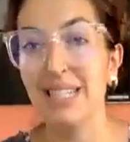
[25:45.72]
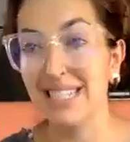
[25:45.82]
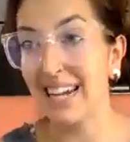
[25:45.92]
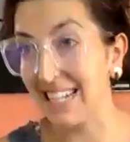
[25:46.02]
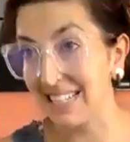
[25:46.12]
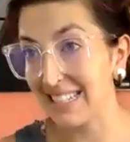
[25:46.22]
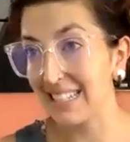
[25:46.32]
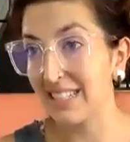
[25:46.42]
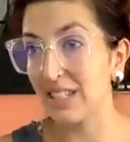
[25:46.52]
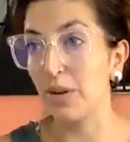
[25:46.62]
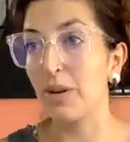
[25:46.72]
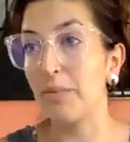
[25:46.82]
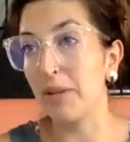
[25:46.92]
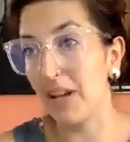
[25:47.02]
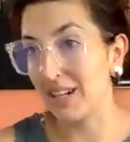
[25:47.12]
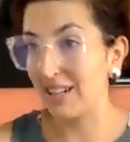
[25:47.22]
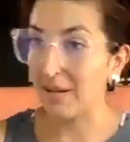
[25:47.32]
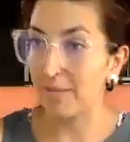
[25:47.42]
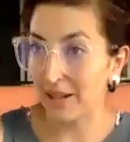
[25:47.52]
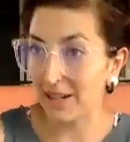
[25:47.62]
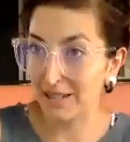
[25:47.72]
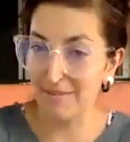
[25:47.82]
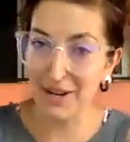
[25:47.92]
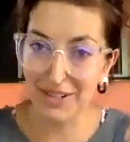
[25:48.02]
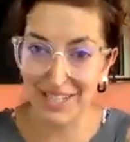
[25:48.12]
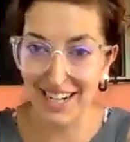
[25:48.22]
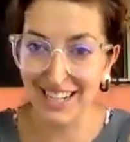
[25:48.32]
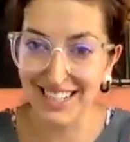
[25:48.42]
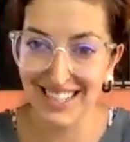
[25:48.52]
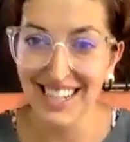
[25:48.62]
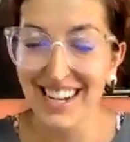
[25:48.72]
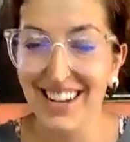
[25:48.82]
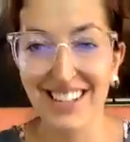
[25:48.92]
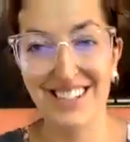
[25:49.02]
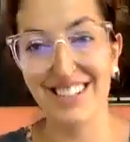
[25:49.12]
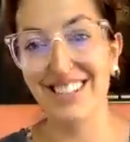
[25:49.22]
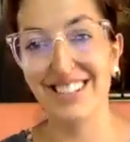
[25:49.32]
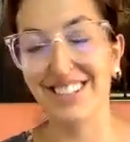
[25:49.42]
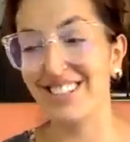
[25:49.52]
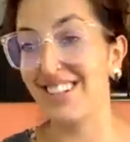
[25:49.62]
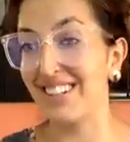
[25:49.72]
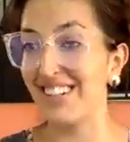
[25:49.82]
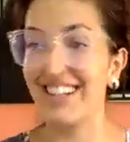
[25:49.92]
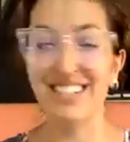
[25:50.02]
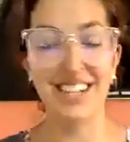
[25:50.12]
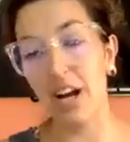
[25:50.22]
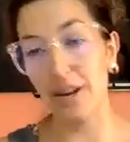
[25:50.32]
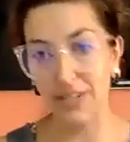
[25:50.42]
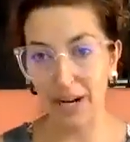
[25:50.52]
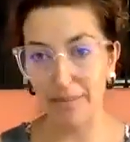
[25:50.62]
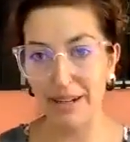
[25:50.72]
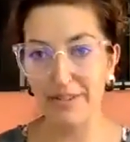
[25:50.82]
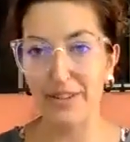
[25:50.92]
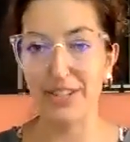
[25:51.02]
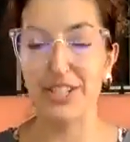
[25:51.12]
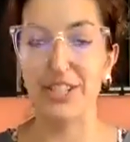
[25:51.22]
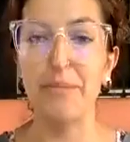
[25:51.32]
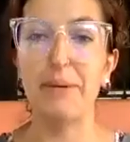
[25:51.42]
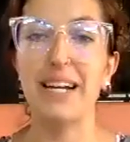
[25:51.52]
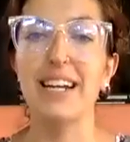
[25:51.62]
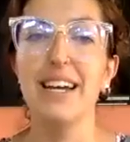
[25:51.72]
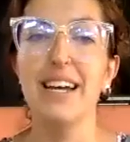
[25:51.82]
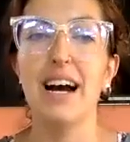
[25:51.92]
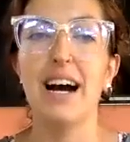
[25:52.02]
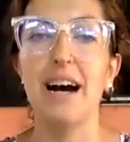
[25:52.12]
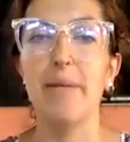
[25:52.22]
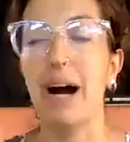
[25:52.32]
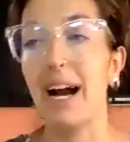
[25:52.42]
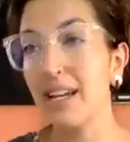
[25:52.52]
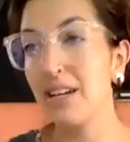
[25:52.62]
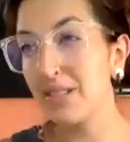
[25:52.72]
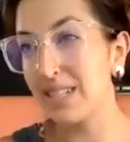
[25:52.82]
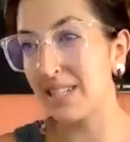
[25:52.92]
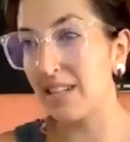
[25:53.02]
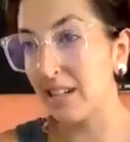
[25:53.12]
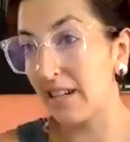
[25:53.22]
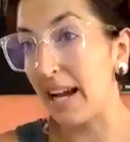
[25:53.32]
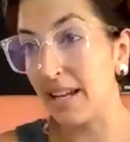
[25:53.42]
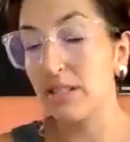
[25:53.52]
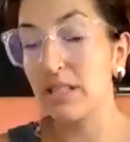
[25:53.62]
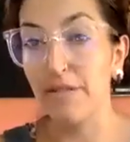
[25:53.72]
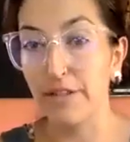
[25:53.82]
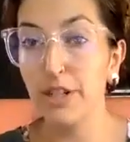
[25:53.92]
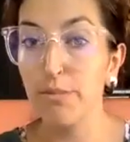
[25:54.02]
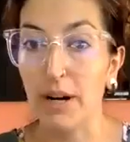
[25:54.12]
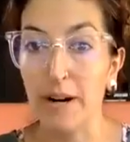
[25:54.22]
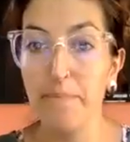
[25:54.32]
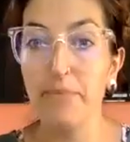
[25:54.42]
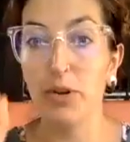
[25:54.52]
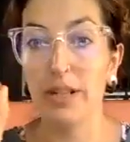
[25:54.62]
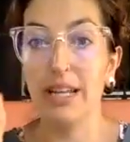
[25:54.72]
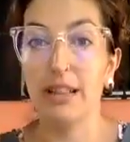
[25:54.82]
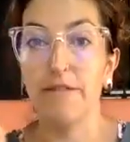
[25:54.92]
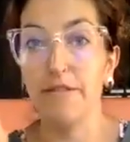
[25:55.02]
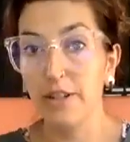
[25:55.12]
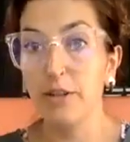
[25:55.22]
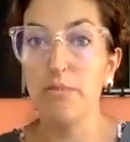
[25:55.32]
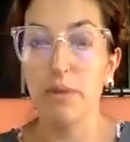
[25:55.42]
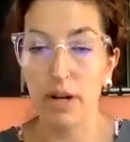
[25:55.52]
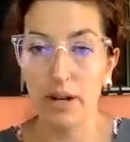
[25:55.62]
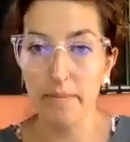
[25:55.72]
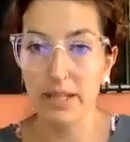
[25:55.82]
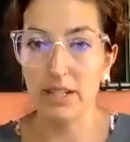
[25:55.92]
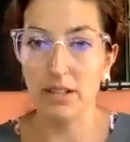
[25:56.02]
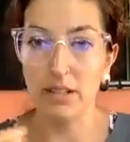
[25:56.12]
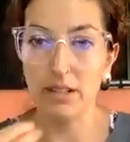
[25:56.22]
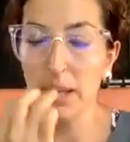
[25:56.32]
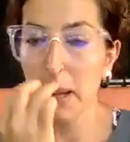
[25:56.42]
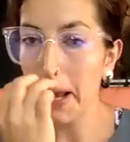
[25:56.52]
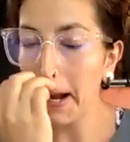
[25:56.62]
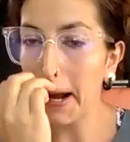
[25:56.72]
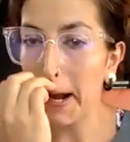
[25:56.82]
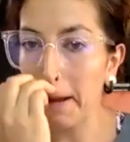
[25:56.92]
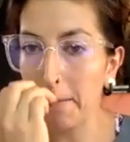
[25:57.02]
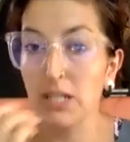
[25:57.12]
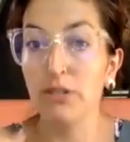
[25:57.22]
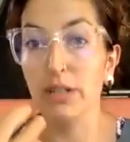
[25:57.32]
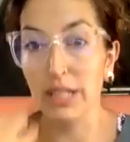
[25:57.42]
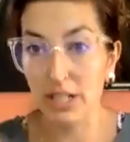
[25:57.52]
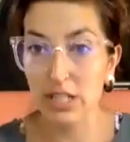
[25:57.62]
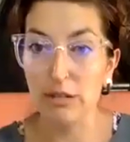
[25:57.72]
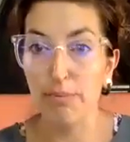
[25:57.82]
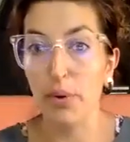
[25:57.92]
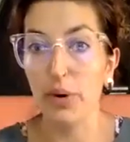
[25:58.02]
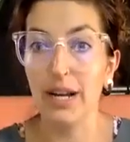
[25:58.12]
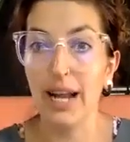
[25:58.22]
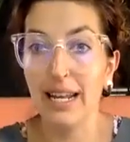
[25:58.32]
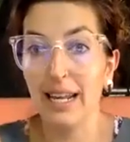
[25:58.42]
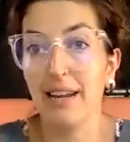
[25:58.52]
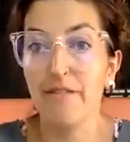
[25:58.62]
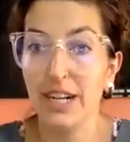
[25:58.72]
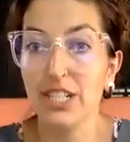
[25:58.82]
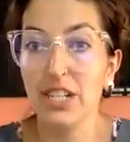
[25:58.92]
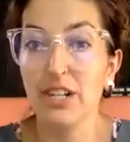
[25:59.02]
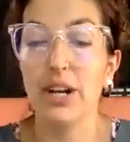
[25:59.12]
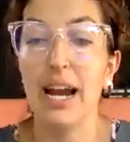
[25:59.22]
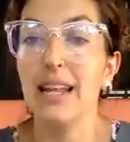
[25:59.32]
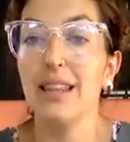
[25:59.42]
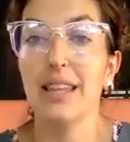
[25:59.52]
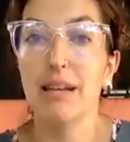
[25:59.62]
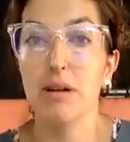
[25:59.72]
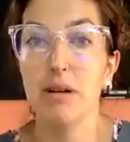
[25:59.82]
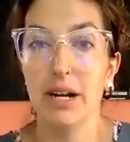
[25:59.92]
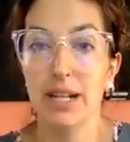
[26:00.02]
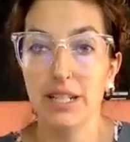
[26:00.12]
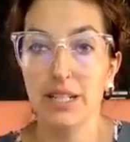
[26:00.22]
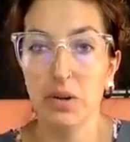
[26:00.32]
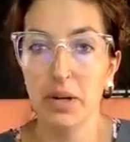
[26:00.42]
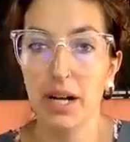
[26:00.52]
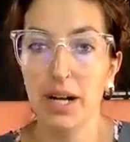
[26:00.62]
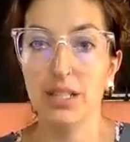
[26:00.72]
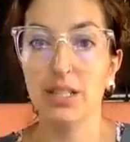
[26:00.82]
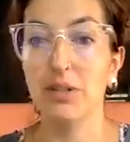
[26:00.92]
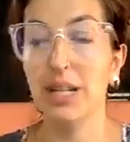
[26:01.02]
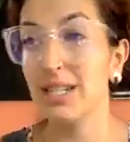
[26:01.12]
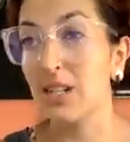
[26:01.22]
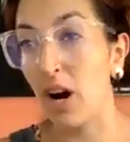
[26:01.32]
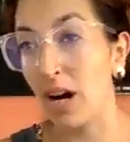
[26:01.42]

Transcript: mastitis, so a plugged milk duct. This is a little, it's not off topic for sure, but I use the flu bomb, or like the flume bomb, it's called, to really just support any infection or anything in my body that's going on. So that's